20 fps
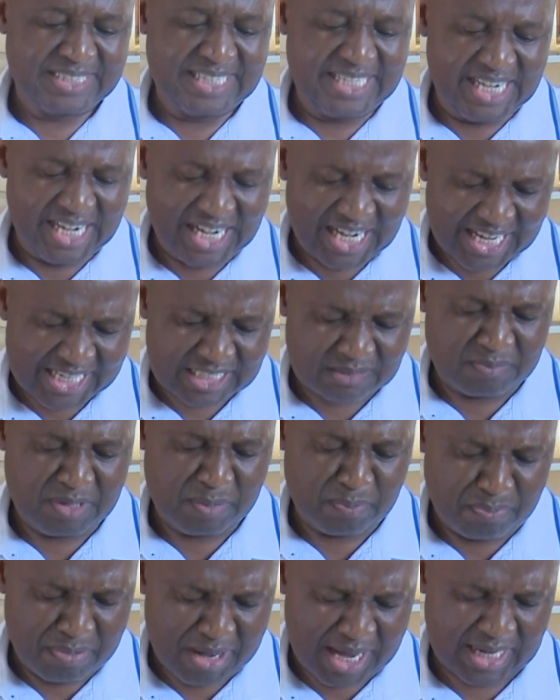he led me
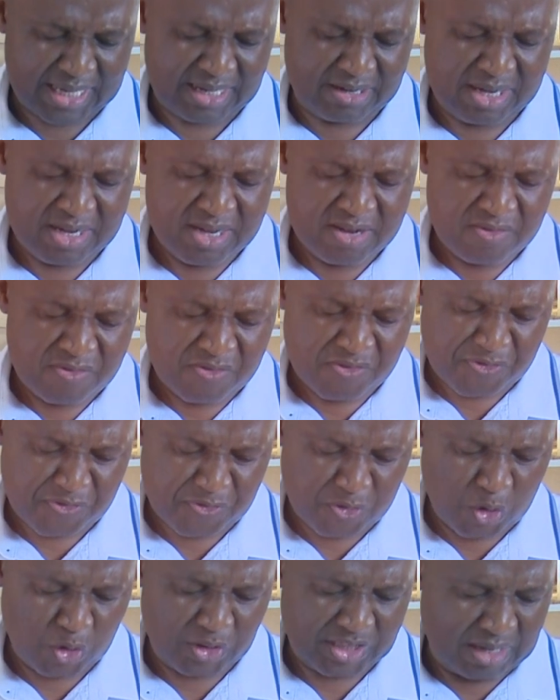back
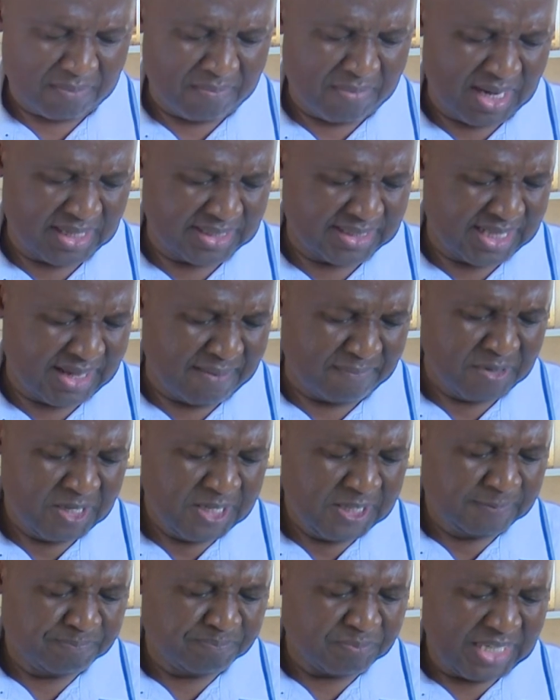forth amongst them,
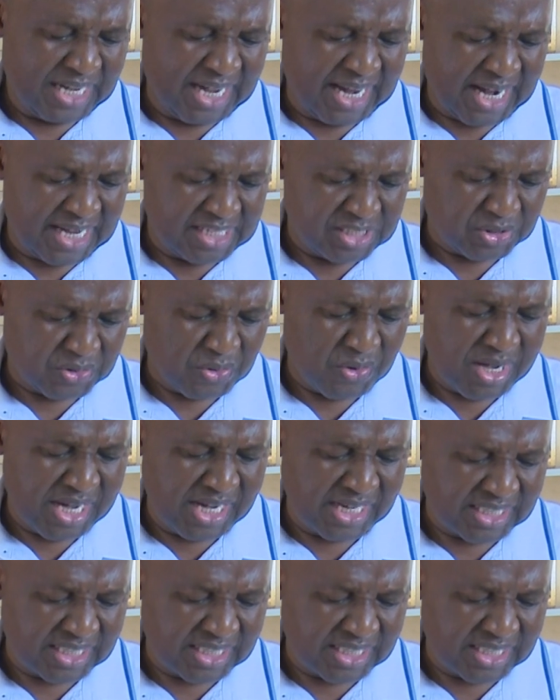and I saw a